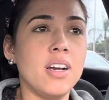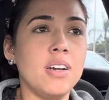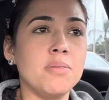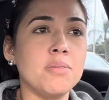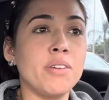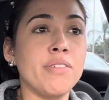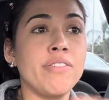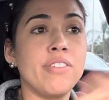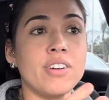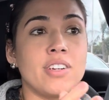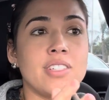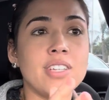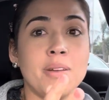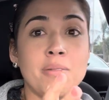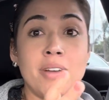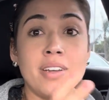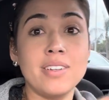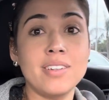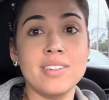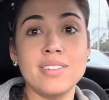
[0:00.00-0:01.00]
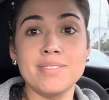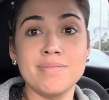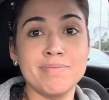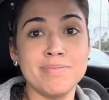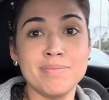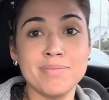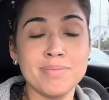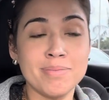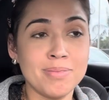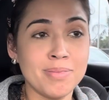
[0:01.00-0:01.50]
The first time,
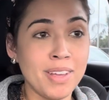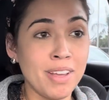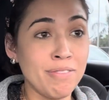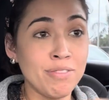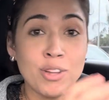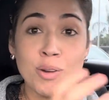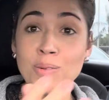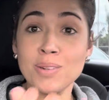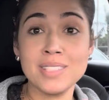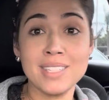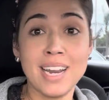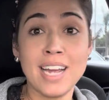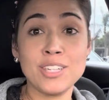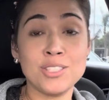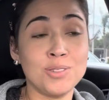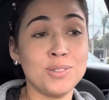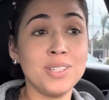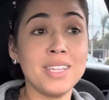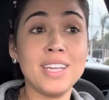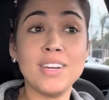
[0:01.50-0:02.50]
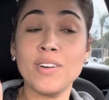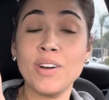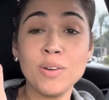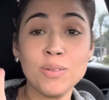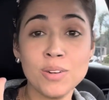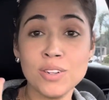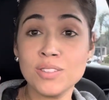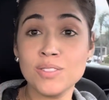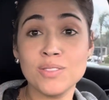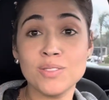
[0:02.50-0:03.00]
if there was an actual needle, I
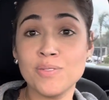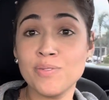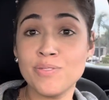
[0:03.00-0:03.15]
would have